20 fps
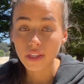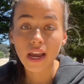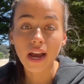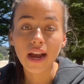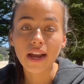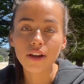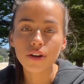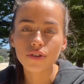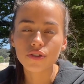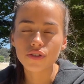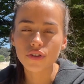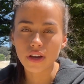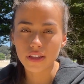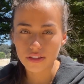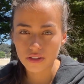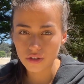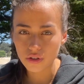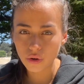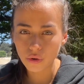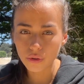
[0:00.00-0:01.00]
I also add
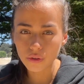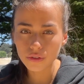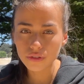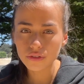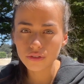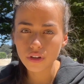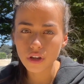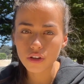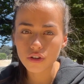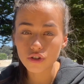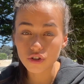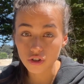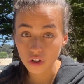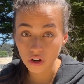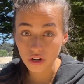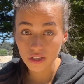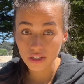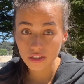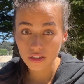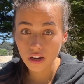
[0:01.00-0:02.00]
salt,
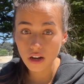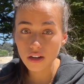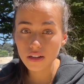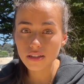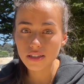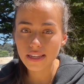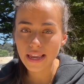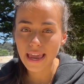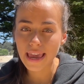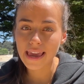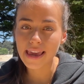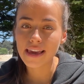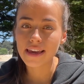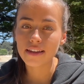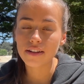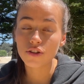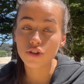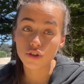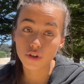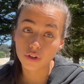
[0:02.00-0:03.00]
soy sauce,
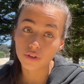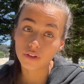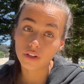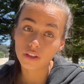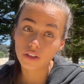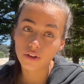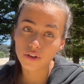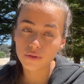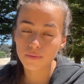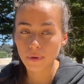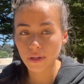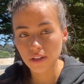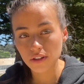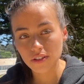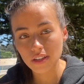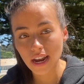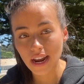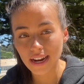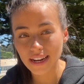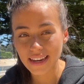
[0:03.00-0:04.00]
and sucralose because
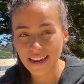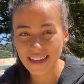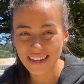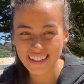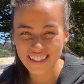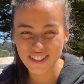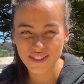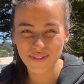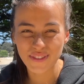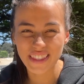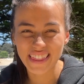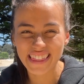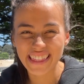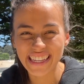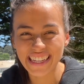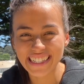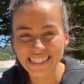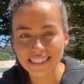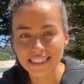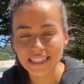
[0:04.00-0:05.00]
I like sweet
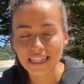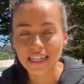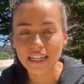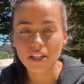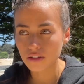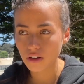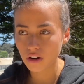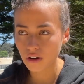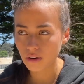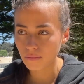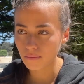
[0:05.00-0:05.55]
things. So